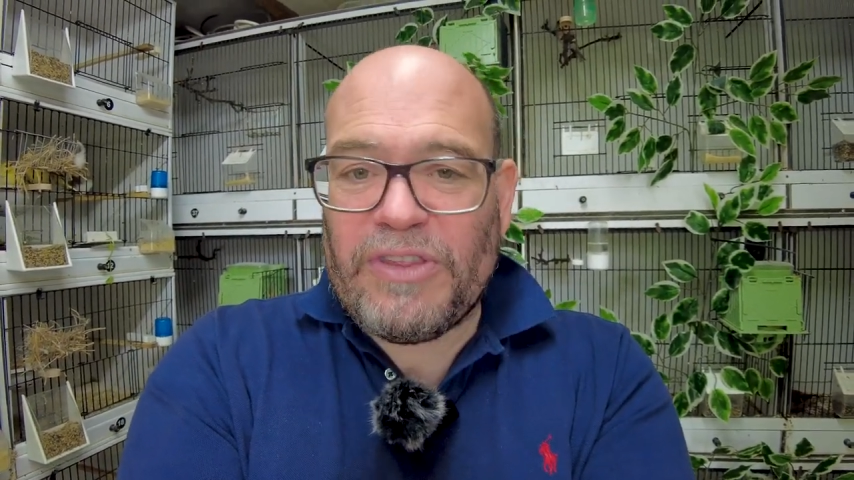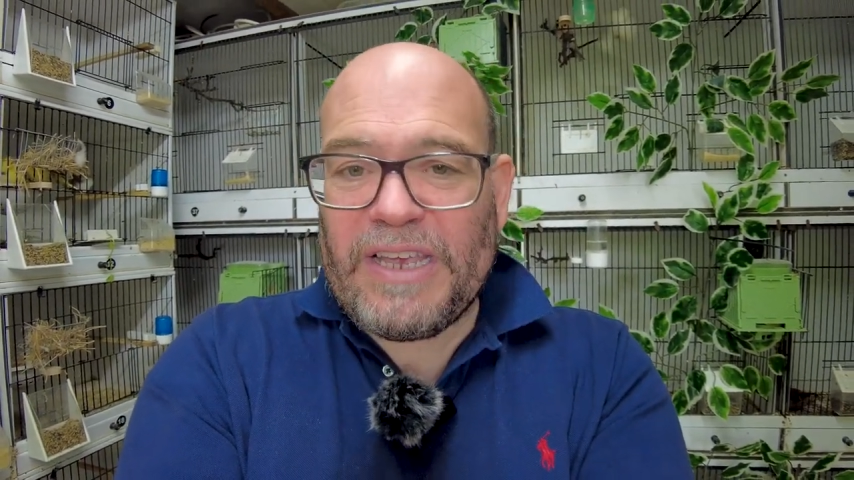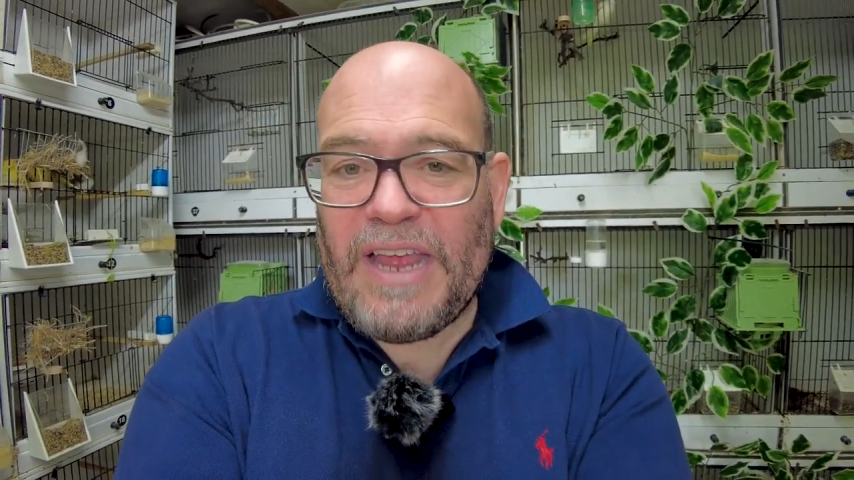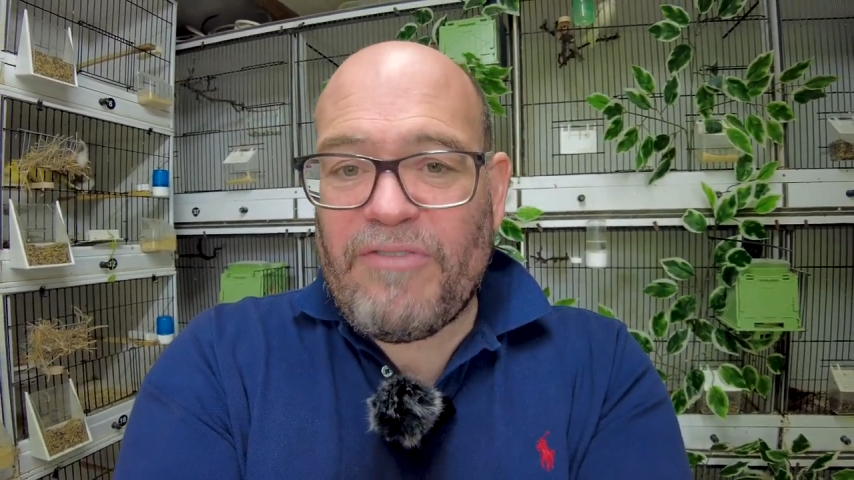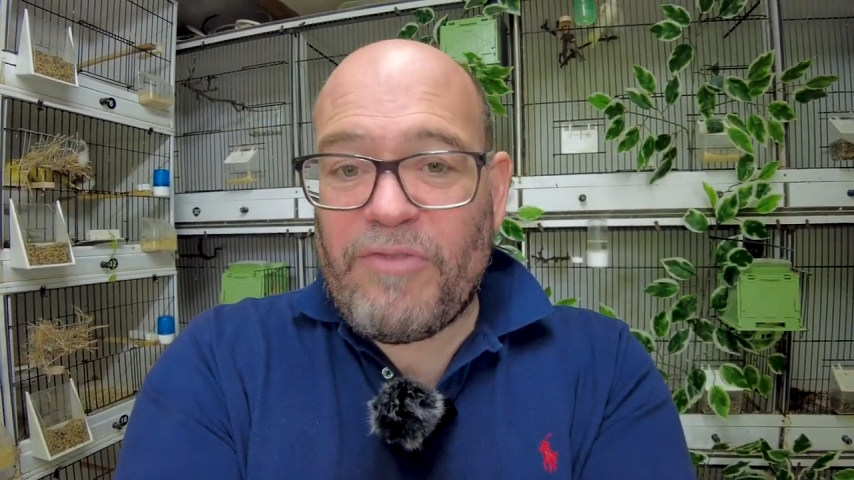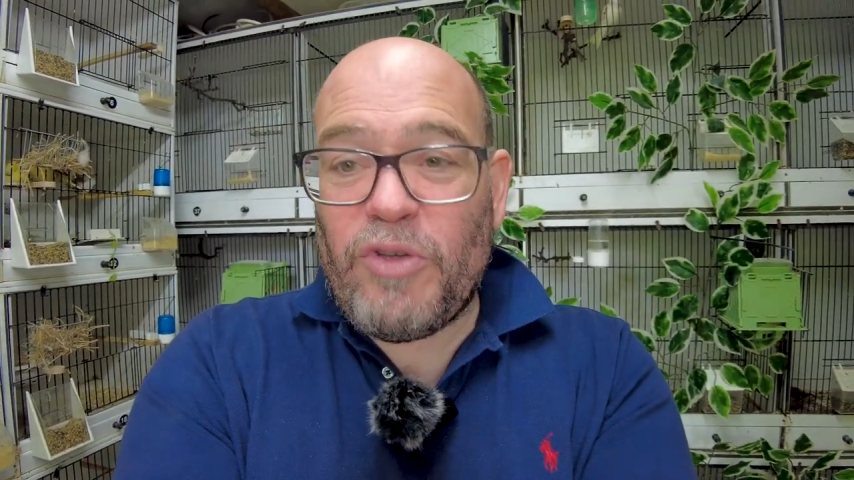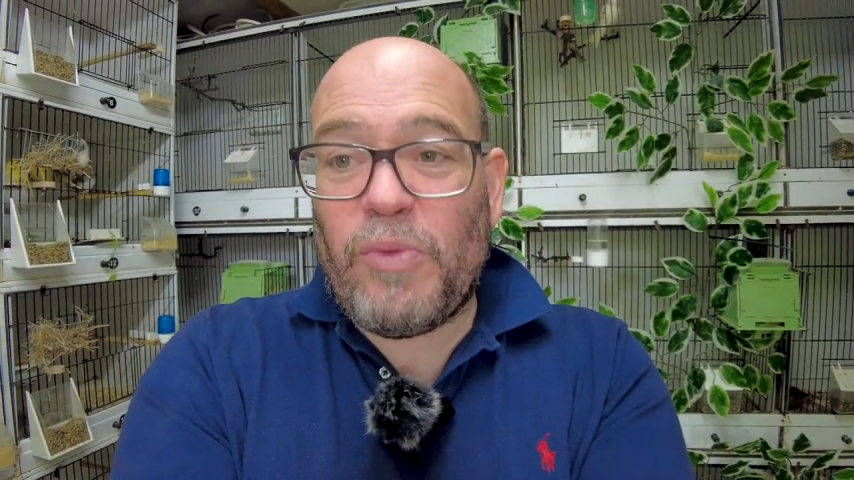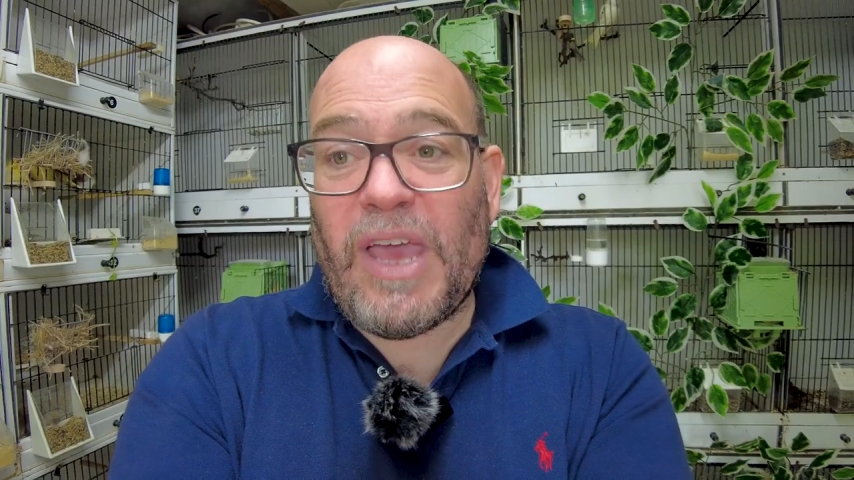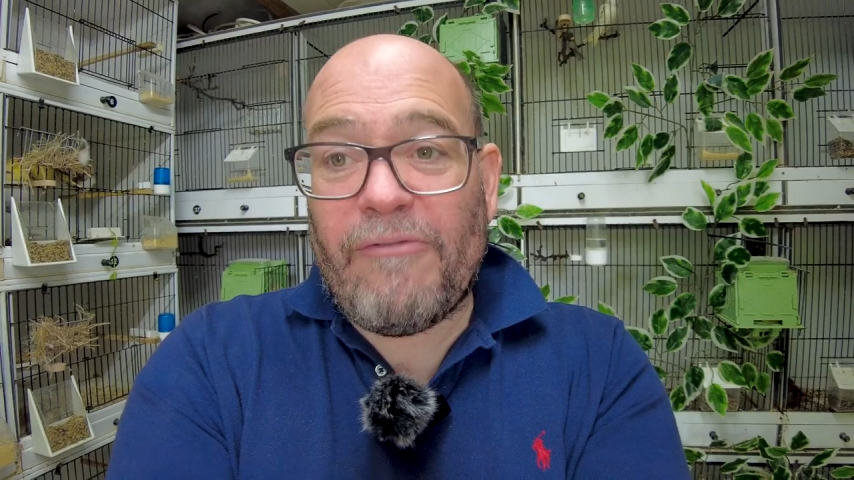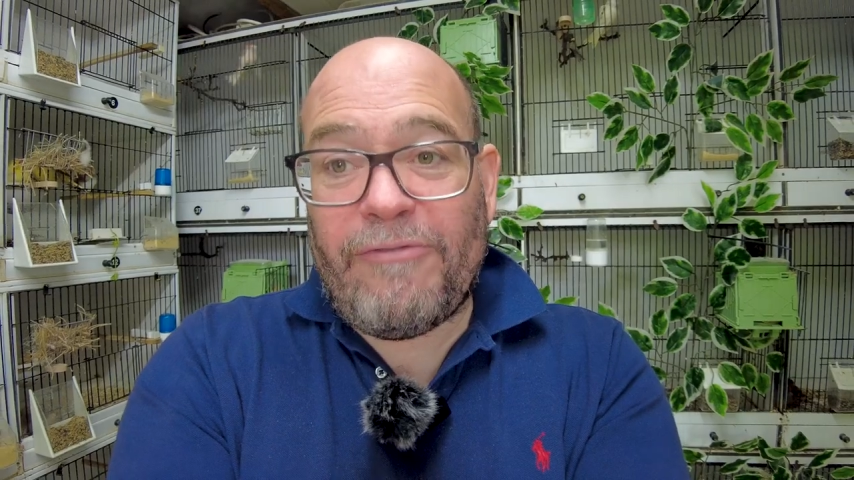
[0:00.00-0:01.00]
of the Canary Room,
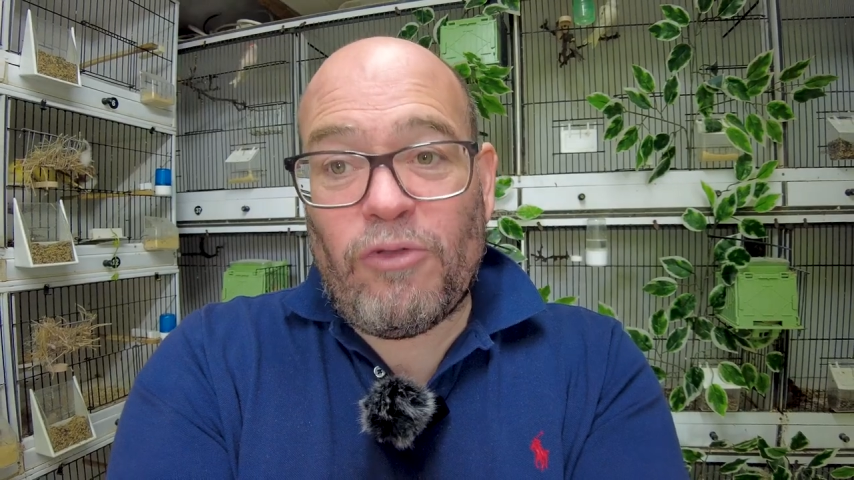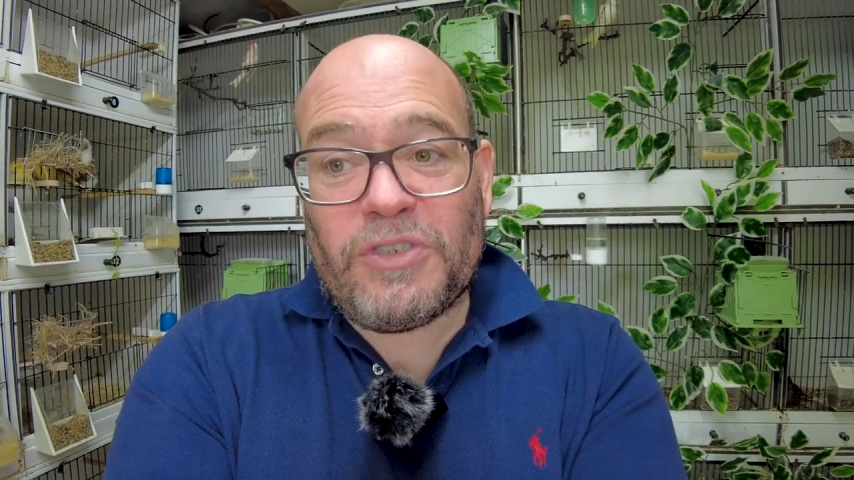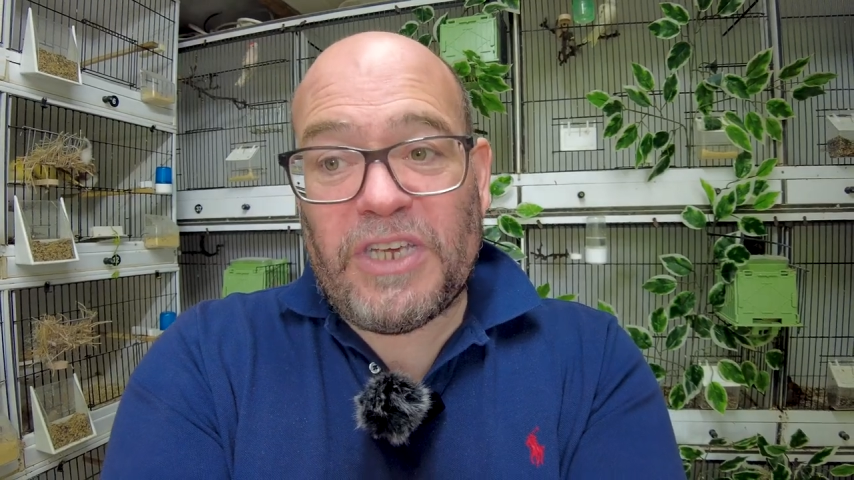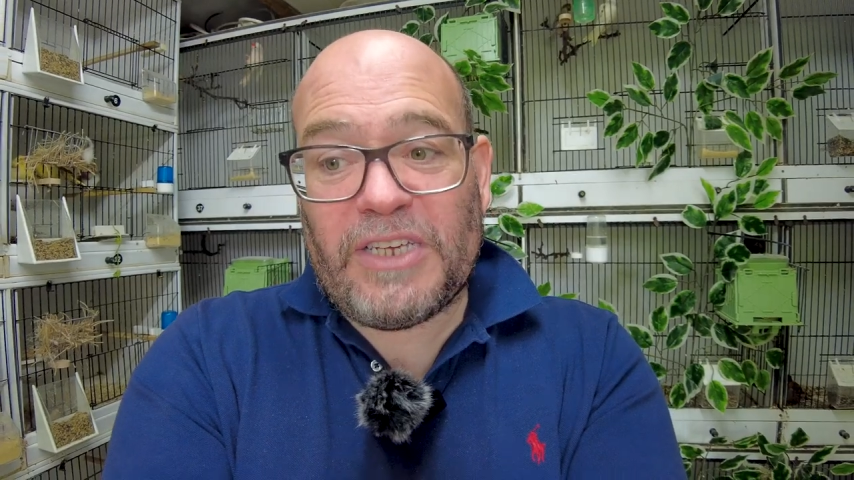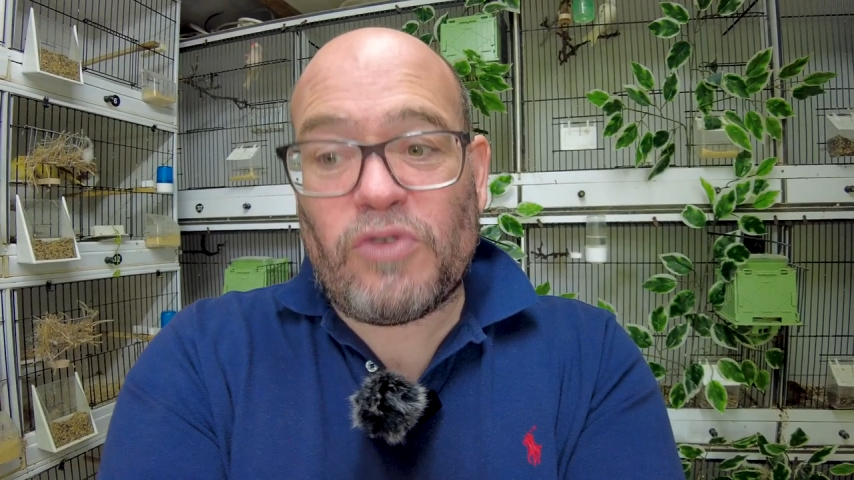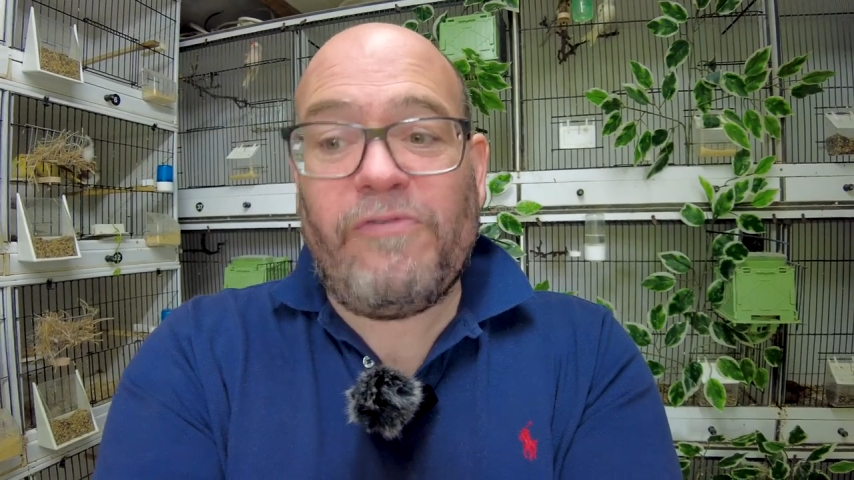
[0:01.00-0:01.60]
we had 4 chicks.